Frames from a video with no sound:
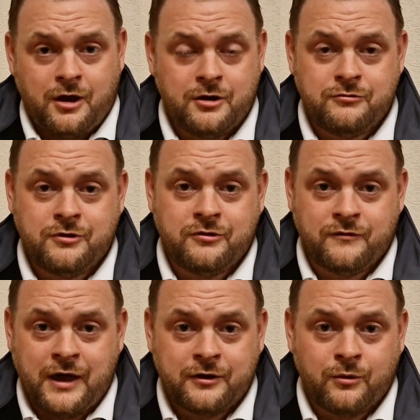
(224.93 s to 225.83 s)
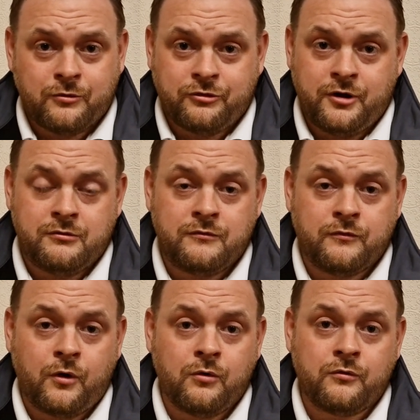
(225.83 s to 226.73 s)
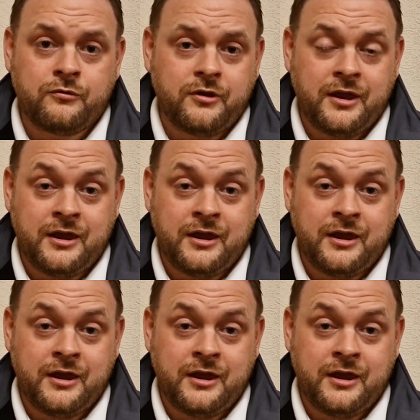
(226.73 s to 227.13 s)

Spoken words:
hundreds of adults that are involved